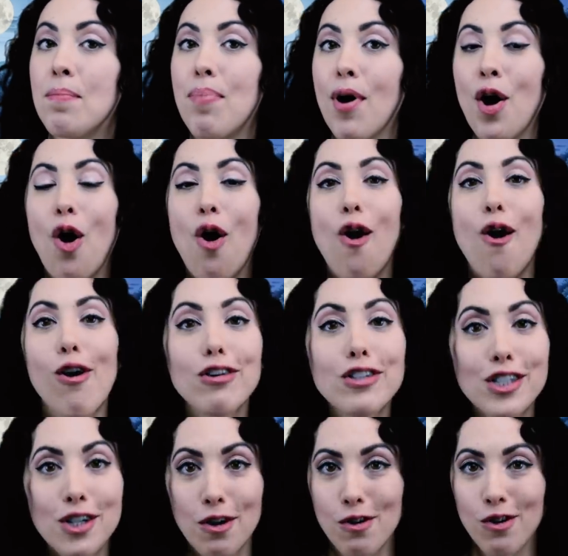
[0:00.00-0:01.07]
but
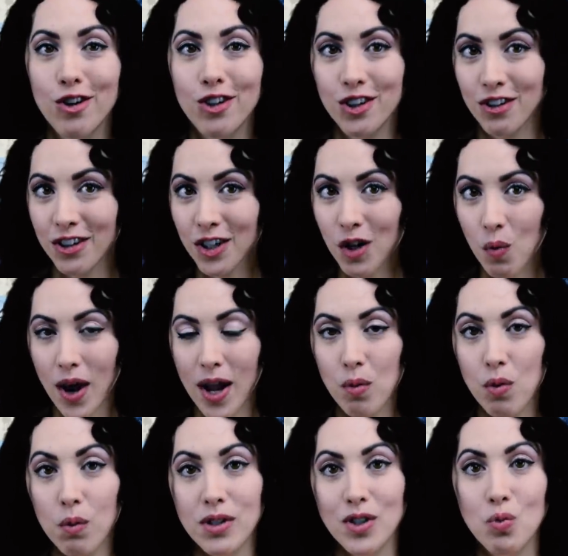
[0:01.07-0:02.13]
also clearing away
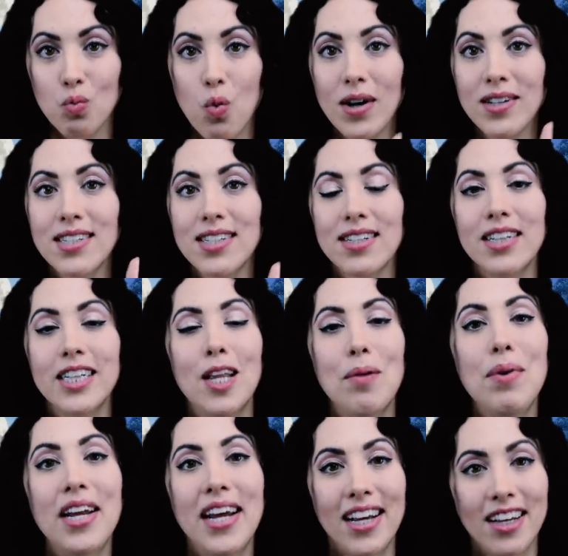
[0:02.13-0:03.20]
what was once
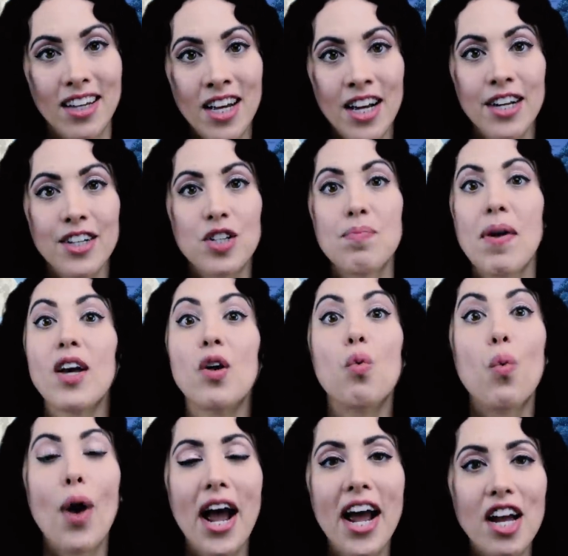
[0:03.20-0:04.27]
limiting to make
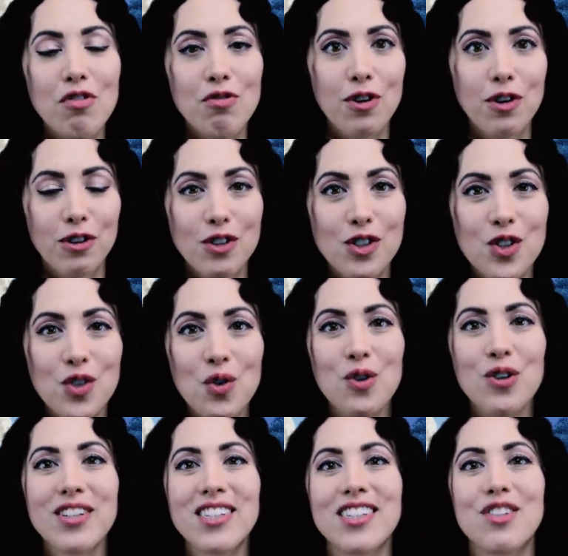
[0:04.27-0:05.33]
way for your
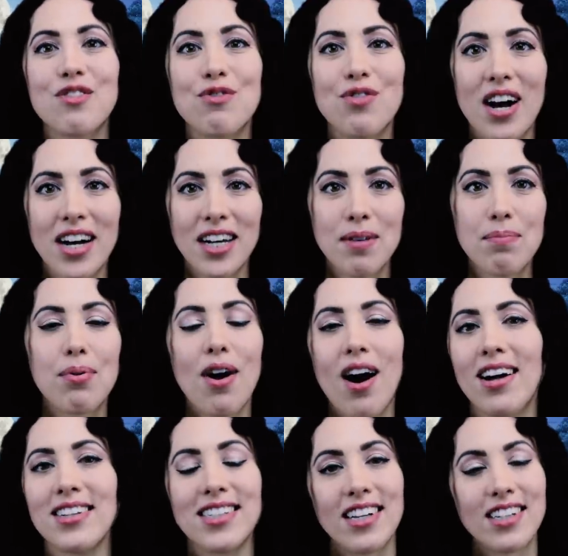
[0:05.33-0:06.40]
soul's divine
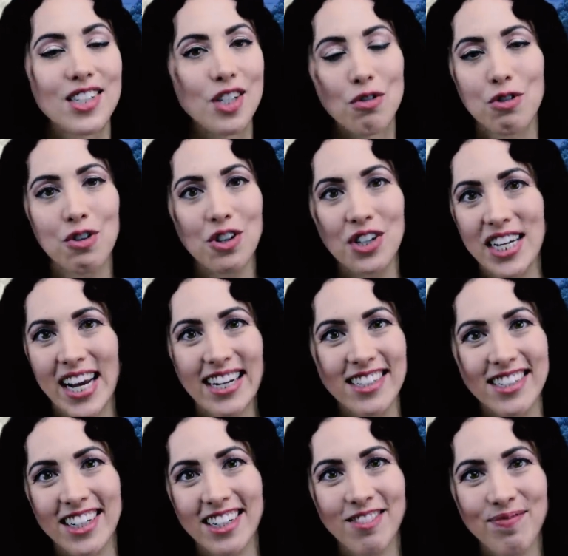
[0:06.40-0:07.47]
process of
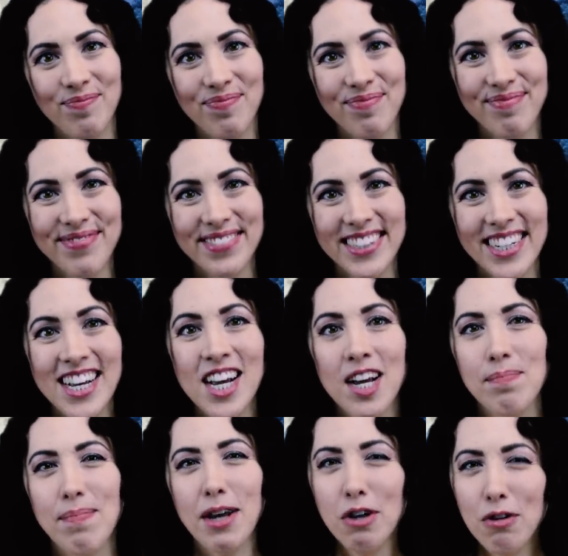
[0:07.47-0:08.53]
creation.
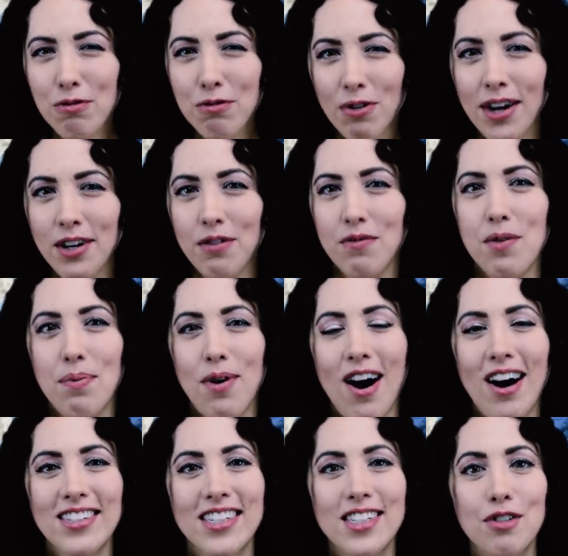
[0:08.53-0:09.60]
Make a friend of the
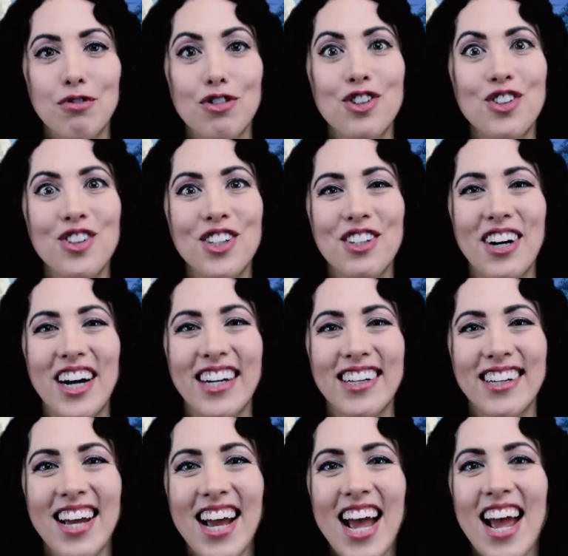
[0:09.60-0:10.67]
process of
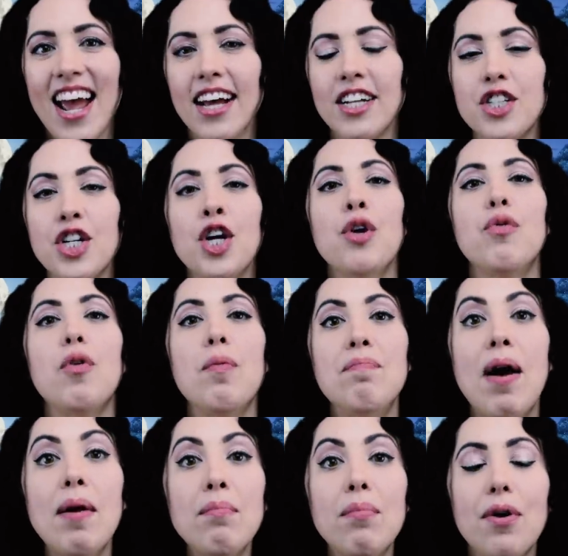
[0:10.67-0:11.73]
clearing and
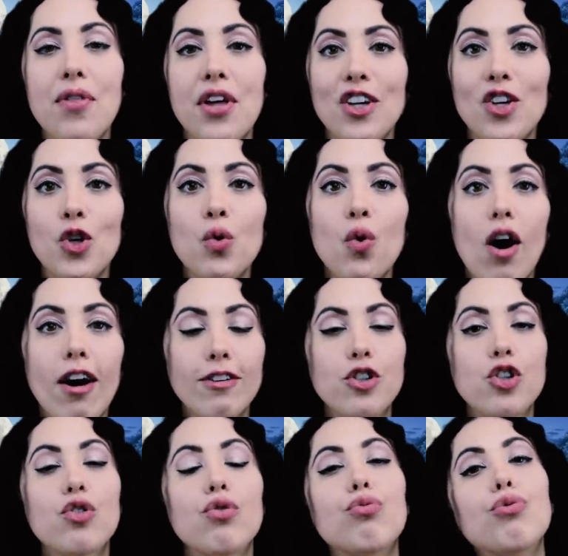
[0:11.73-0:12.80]
remember that you are
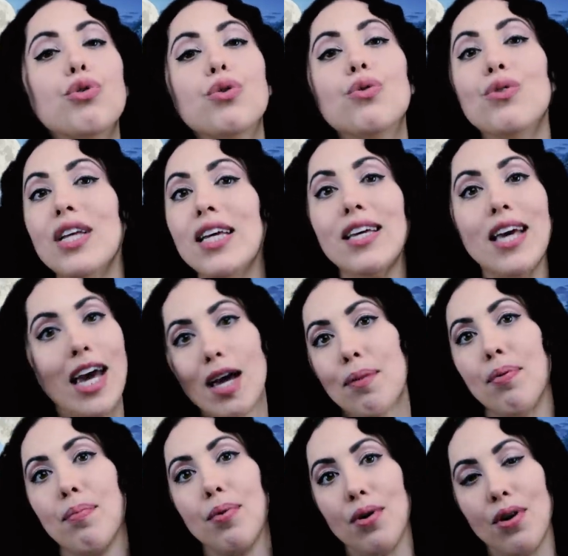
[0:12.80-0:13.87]
truly
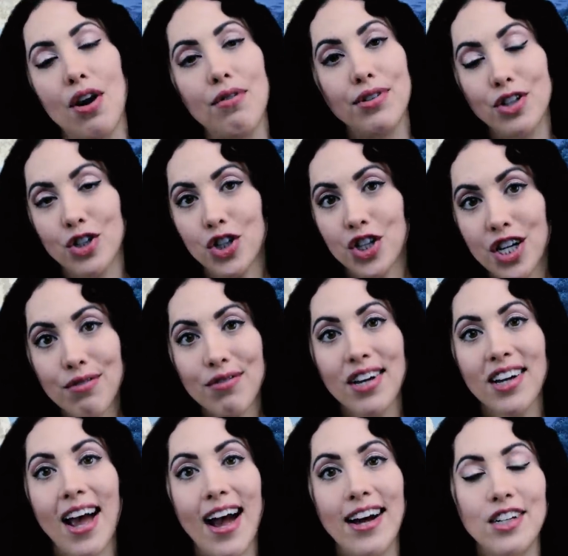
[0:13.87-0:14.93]
capable of
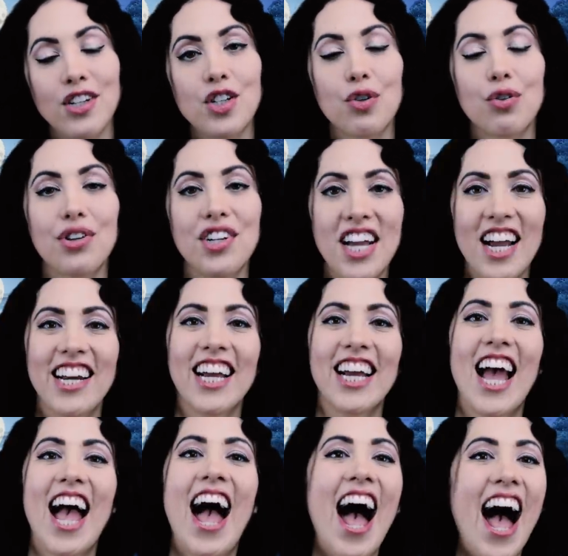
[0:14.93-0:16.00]
achieving and
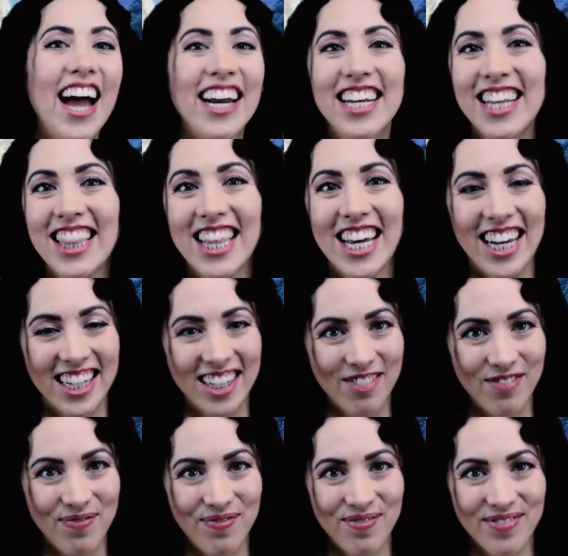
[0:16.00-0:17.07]
creating
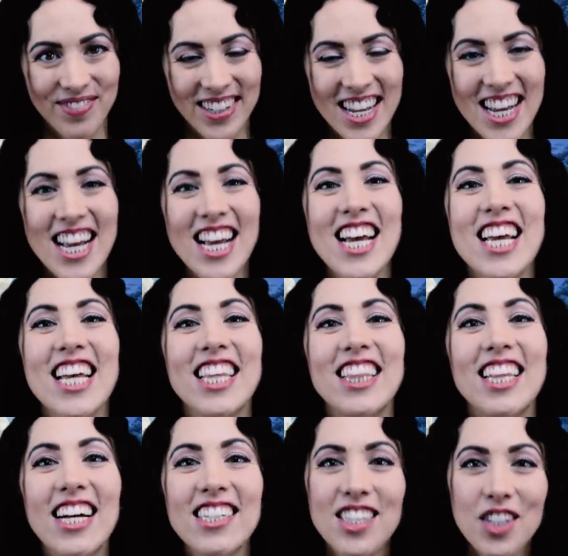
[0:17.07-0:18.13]
anything.
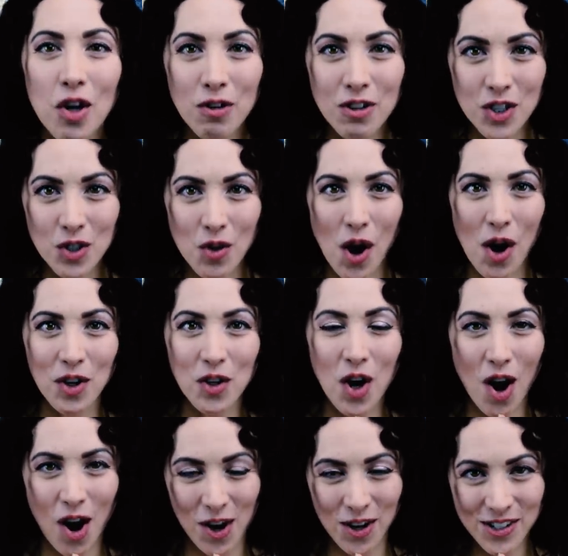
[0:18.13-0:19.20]
Let's go to our
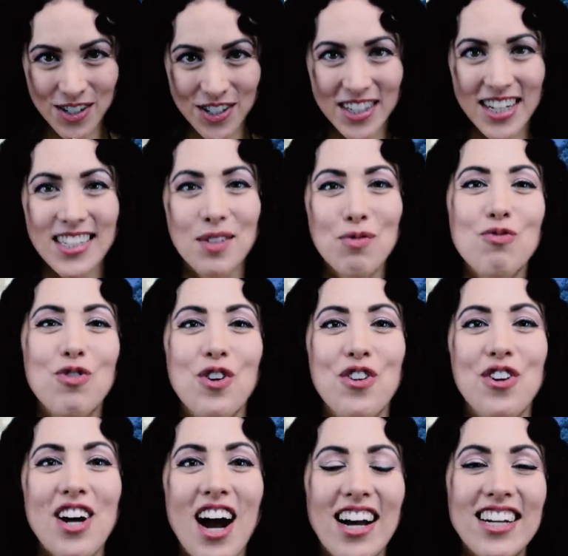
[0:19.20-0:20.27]
cards to get some
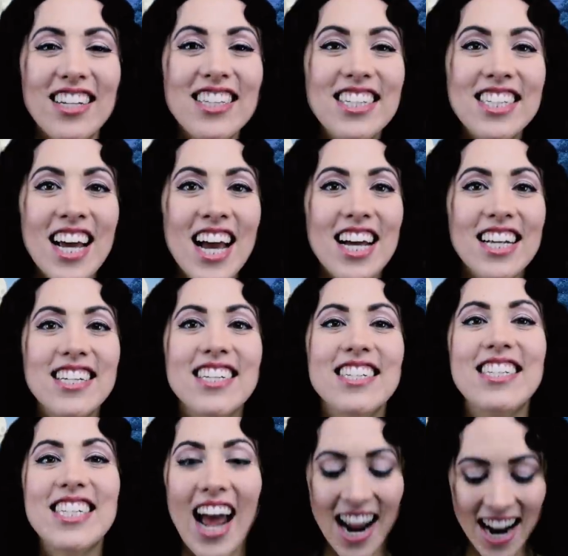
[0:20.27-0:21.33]
further guidance.
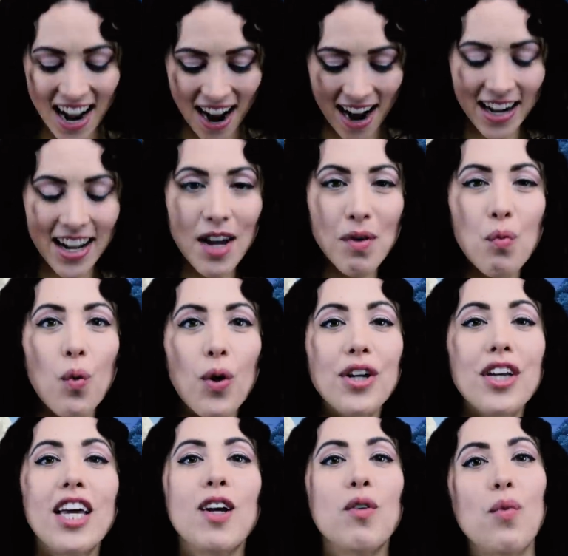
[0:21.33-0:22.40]
Today I am
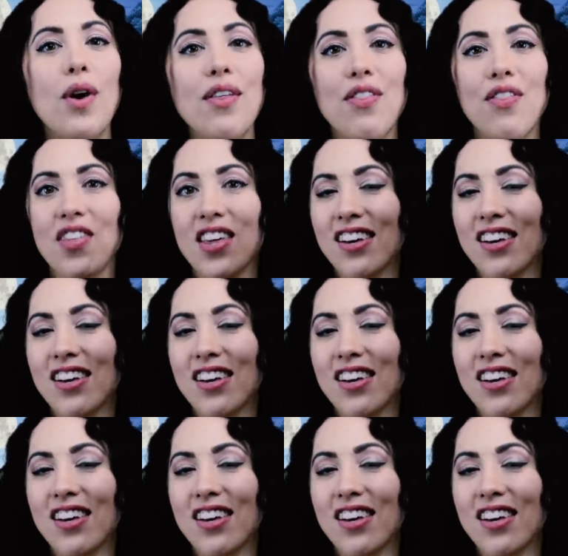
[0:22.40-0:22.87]
working with